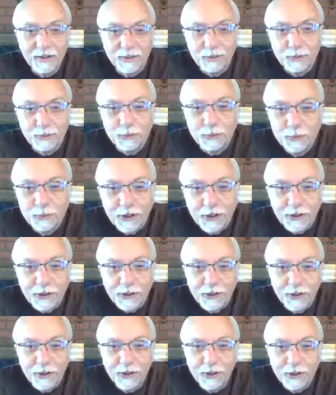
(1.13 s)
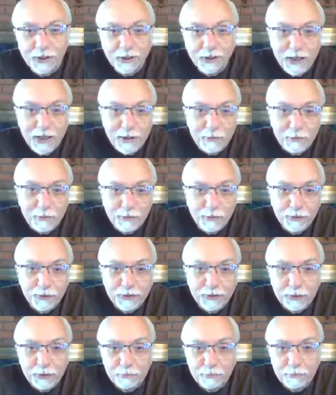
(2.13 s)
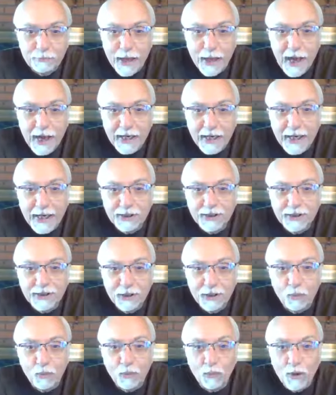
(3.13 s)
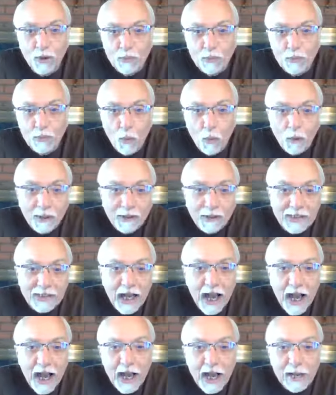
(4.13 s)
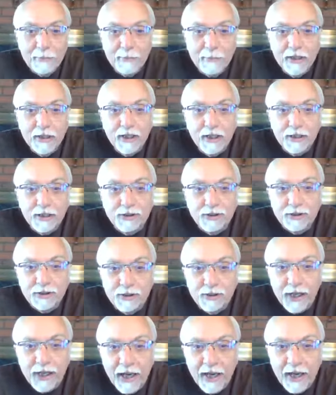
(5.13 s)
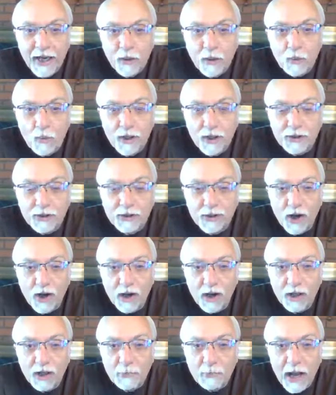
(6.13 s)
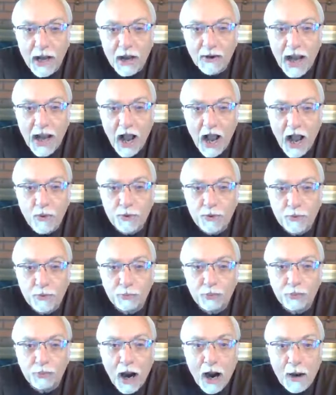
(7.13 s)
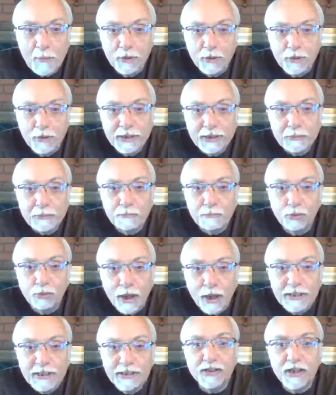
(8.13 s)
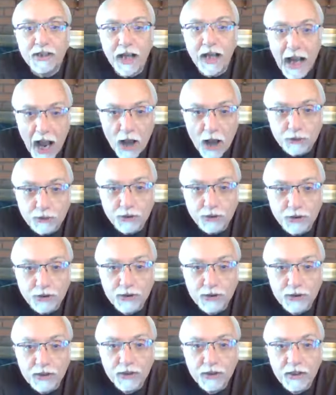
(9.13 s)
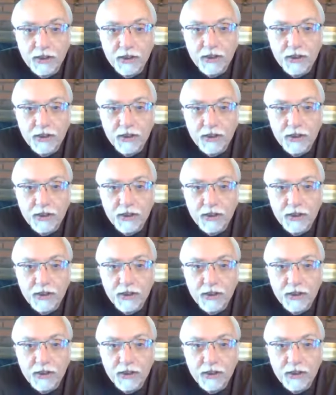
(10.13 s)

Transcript: Hello, Jerry Garner, your neighbor realtor, back at you one more time. Listen, today I want to talk about how to properly price a house.